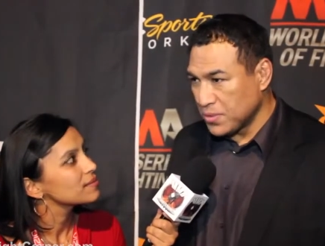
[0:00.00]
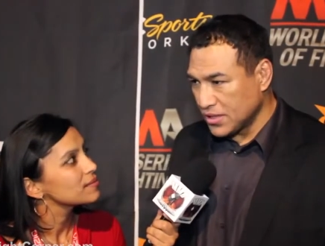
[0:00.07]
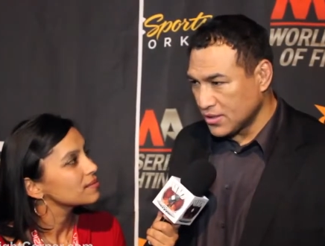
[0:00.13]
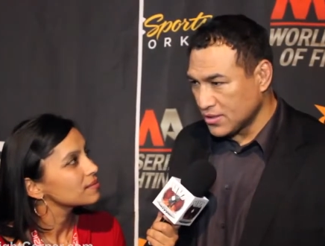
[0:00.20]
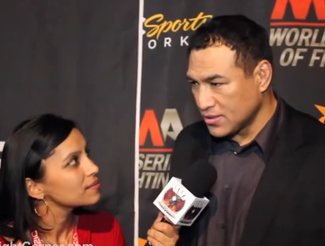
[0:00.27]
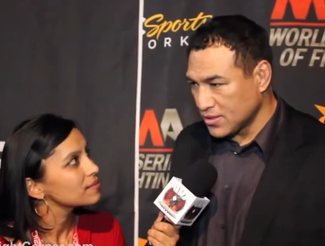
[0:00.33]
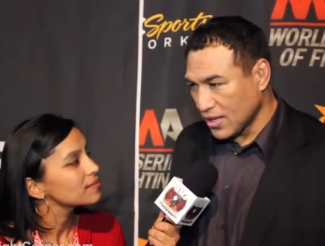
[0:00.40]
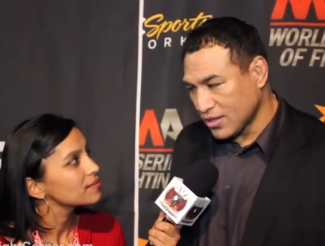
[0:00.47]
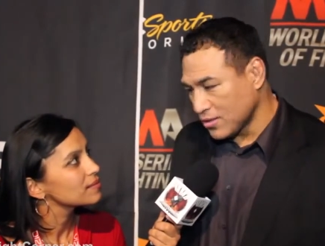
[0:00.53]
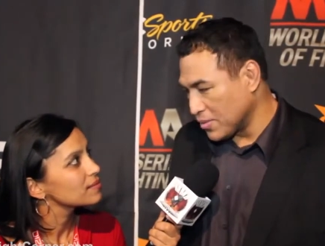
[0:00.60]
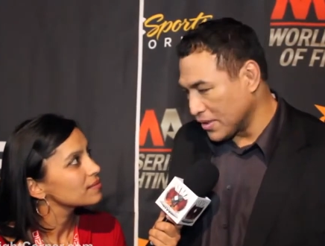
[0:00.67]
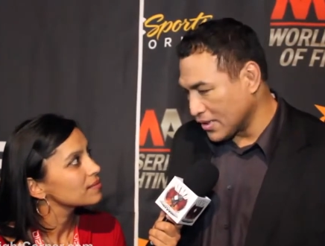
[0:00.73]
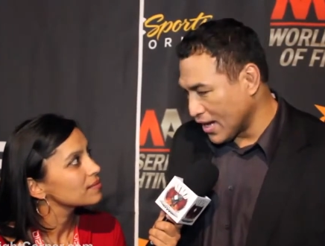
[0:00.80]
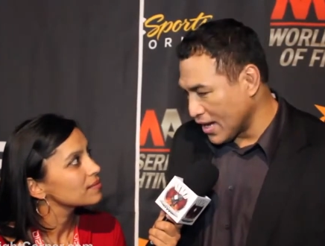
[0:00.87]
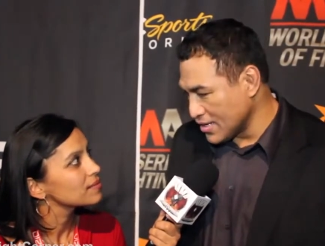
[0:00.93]
Speaker 1: been nothing
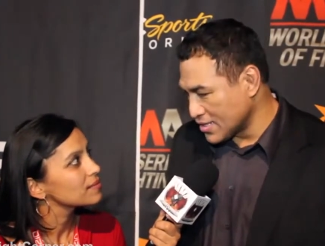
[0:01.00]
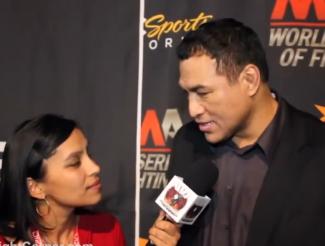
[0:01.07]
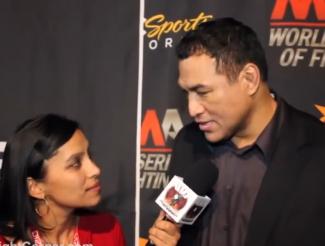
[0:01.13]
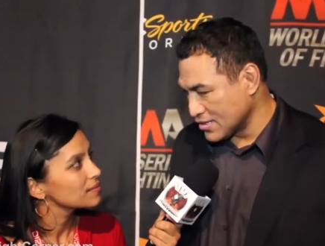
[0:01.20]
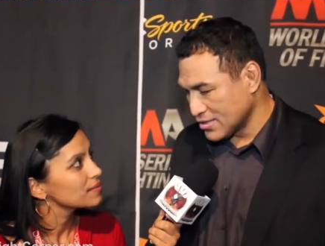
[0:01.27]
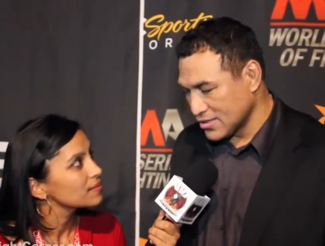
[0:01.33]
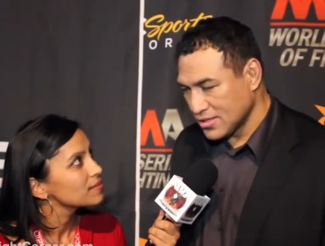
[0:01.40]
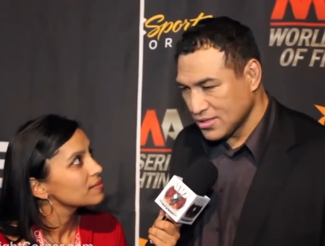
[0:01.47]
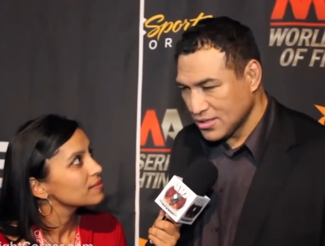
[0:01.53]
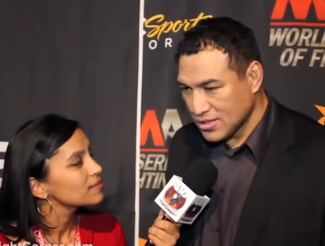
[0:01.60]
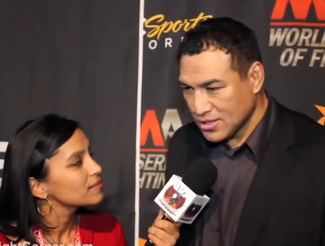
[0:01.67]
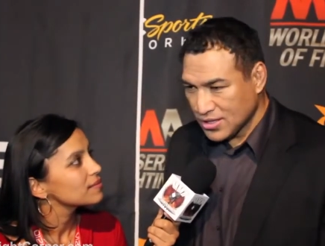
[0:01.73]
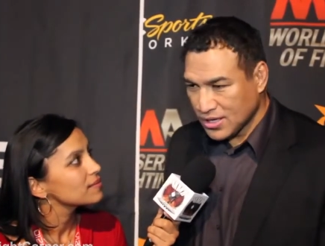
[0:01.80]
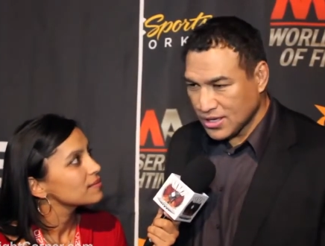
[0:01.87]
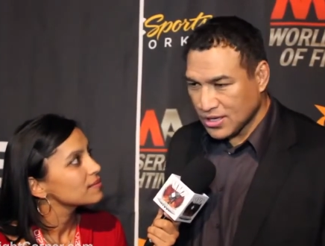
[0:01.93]
but nice. And
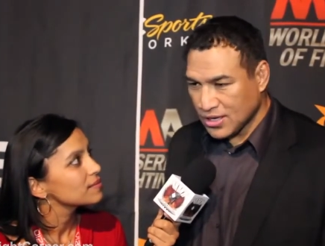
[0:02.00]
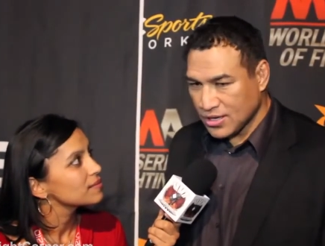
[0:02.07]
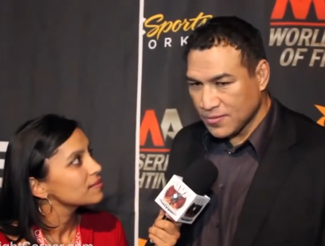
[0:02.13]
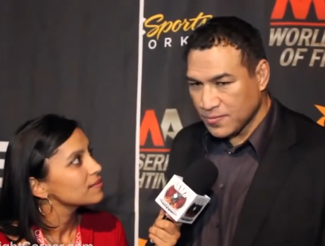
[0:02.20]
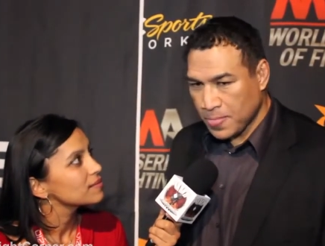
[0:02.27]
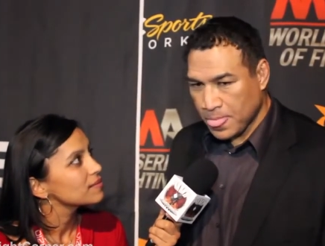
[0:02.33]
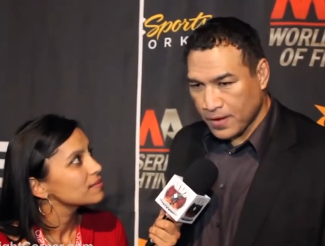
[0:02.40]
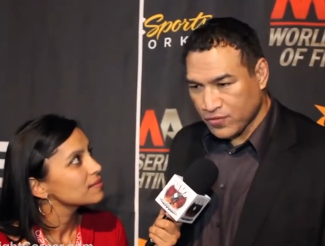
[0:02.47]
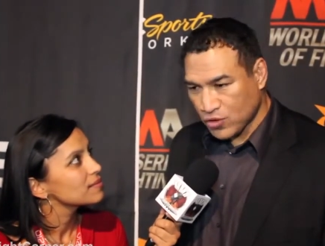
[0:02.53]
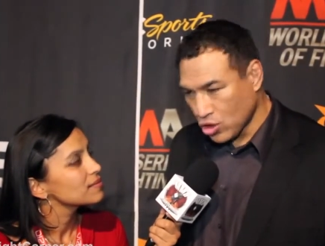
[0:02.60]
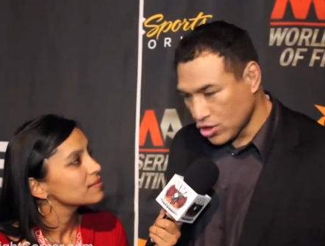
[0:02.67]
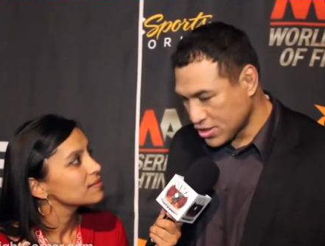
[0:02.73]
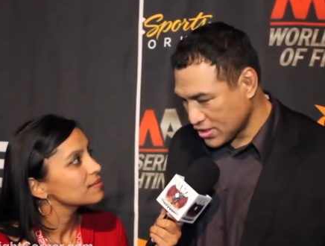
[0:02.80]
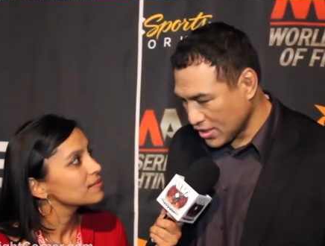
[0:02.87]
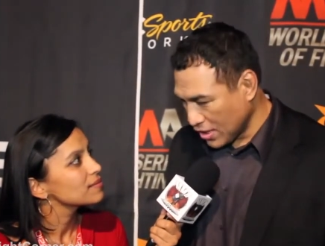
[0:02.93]
uh, of
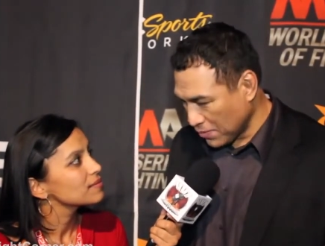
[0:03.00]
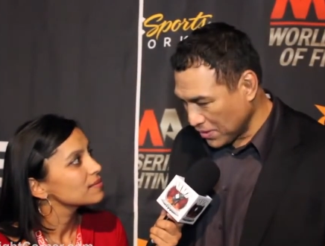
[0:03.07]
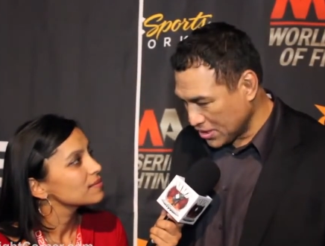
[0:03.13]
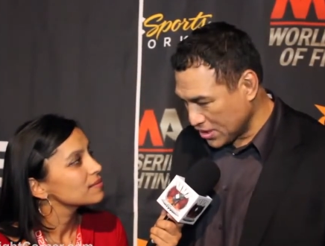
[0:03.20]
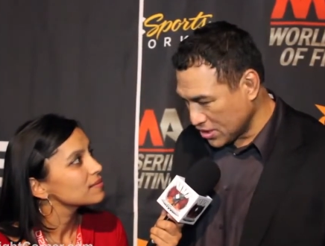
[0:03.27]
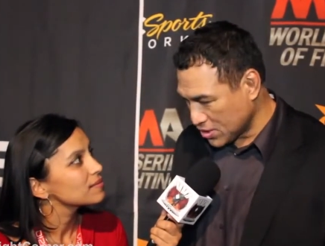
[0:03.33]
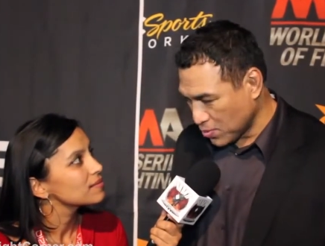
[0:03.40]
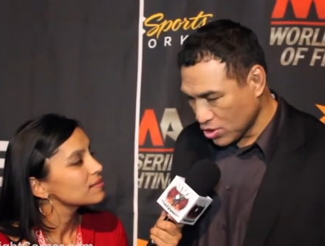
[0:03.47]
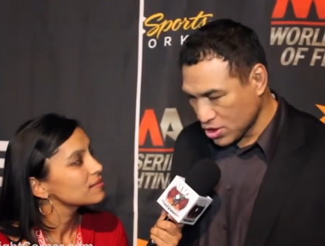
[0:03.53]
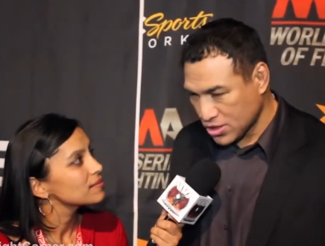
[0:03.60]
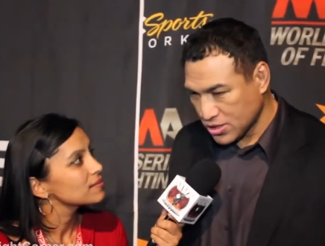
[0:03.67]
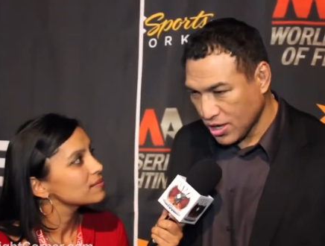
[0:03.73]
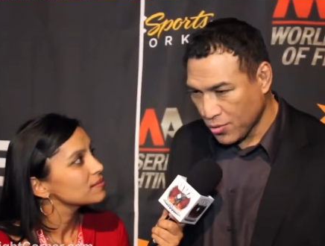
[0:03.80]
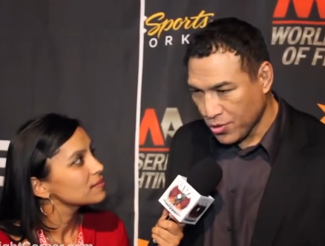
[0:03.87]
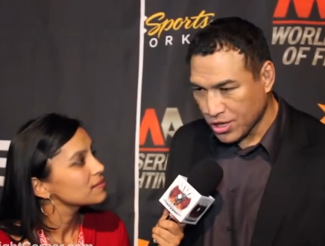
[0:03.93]
course, NBC
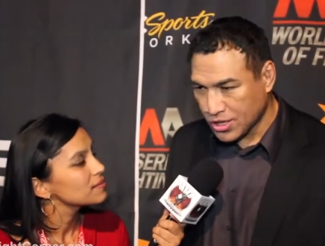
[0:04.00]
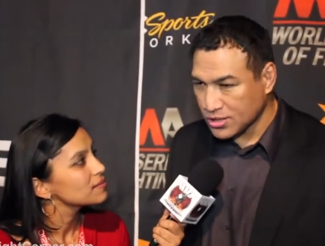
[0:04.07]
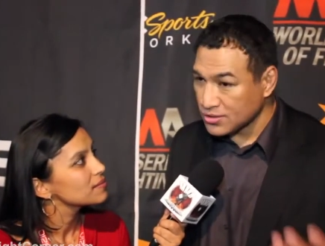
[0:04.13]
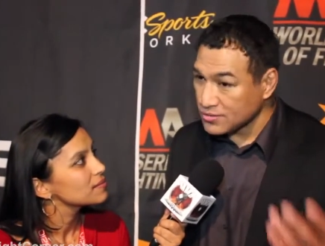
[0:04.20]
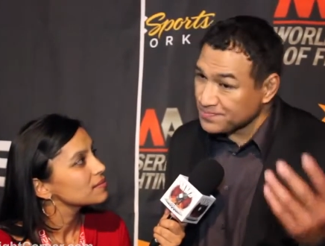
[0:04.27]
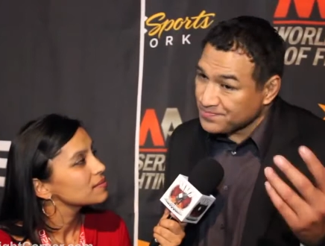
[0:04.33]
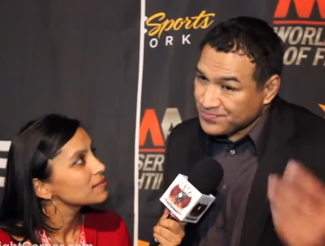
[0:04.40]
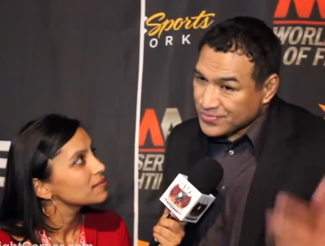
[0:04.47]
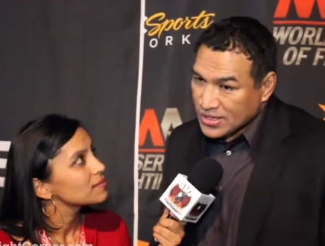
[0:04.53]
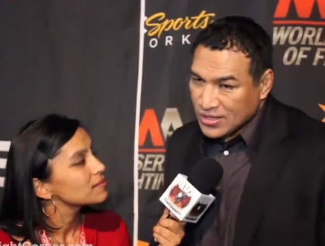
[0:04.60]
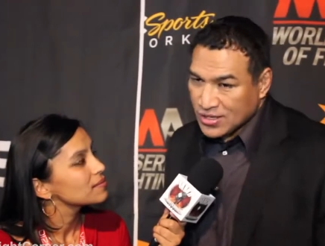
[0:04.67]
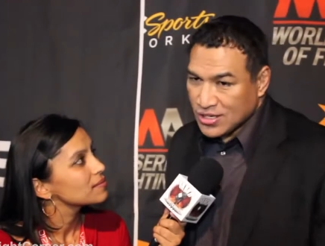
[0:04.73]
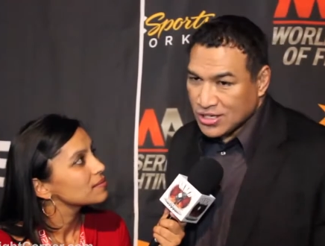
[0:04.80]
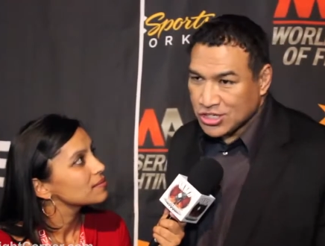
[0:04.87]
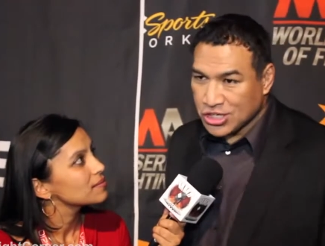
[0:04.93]
Sports Network.
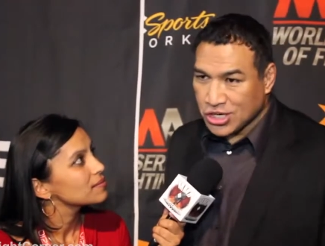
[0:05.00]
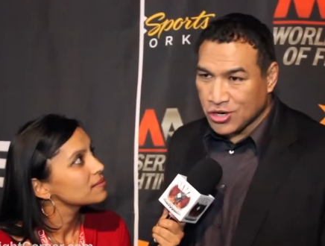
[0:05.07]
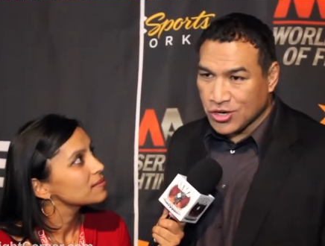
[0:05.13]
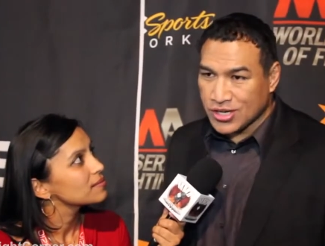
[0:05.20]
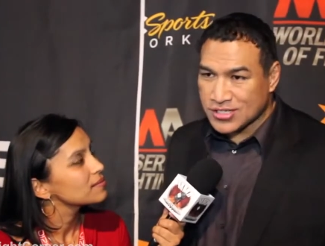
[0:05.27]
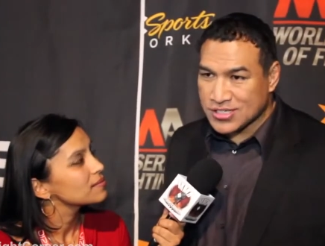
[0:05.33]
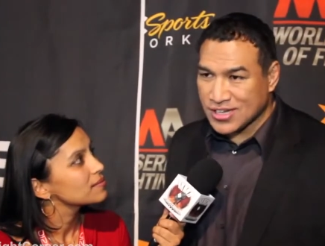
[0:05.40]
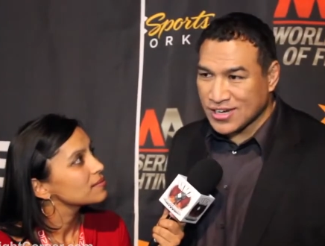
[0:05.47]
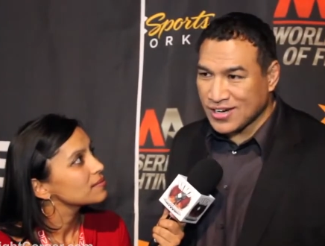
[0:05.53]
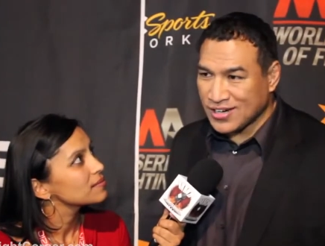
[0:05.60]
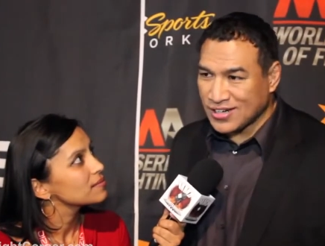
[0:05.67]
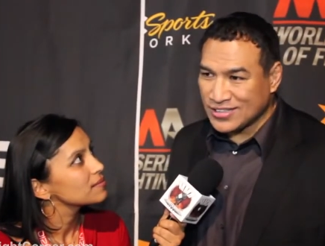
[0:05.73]
You know, it's uh,